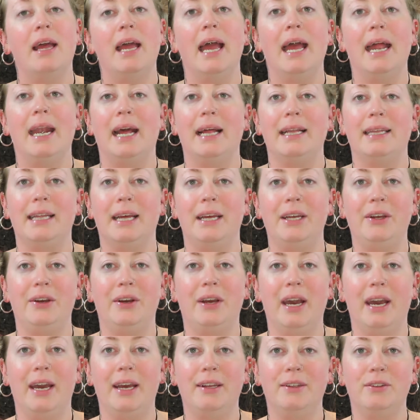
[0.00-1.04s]
and I thought you
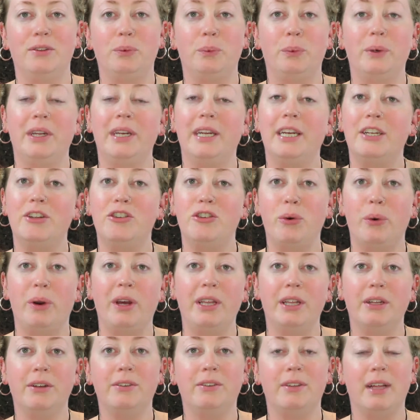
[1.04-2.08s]
guys would enjoy
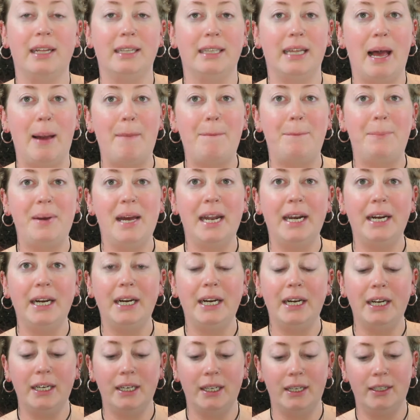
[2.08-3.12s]
those a lot
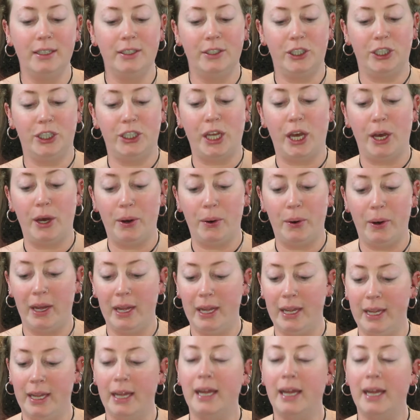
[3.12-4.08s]
better. So